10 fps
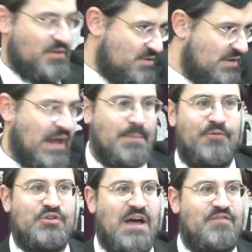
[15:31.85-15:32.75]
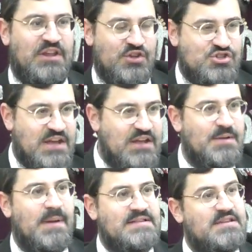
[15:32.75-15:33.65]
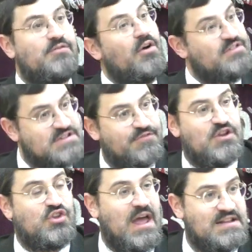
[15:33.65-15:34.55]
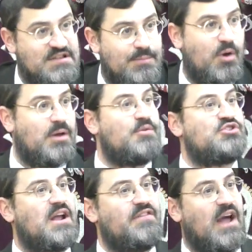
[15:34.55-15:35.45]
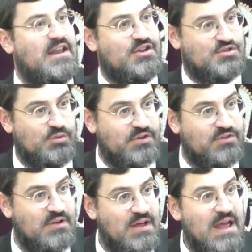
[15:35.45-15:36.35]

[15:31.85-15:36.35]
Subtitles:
you get up before davening, you're checking the matzah, and obviously for the te'eles of the bochim, you're checking the heilige shulent,